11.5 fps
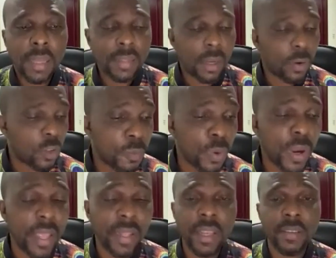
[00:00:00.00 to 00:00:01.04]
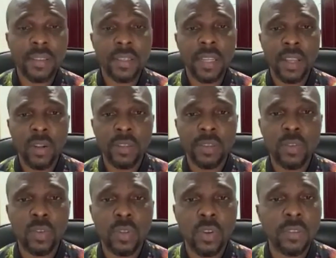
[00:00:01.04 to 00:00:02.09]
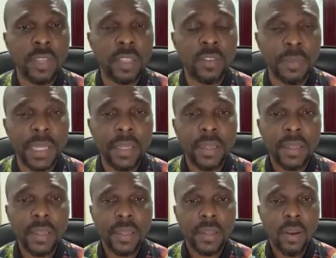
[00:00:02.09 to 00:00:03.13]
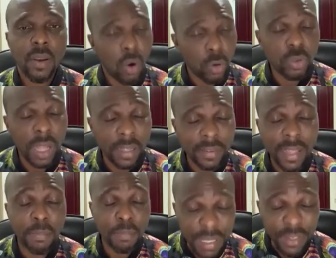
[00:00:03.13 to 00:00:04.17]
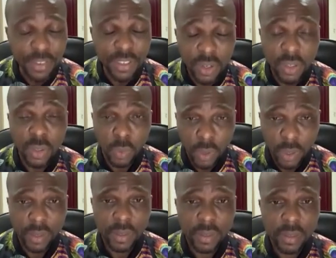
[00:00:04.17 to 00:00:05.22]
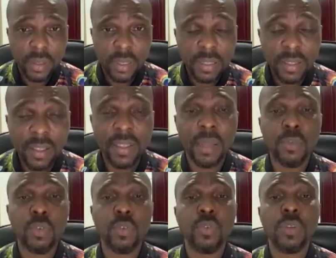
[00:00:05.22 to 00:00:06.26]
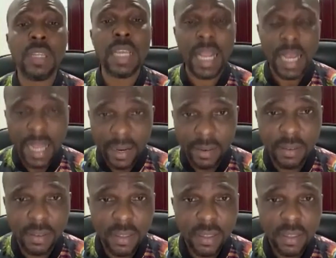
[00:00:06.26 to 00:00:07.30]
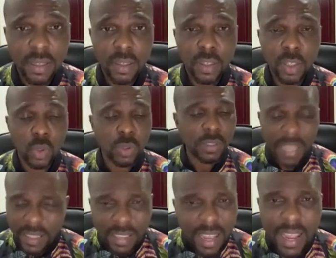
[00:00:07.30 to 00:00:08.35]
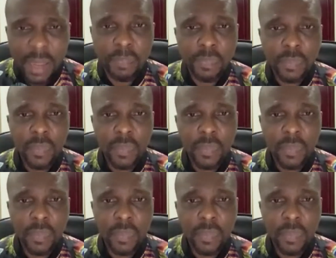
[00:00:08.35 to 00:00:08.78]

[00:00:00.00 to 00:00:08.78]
As I was praying yesterday, God said to me, also, as they are binging on the word, tell them to declare it. You know, take time.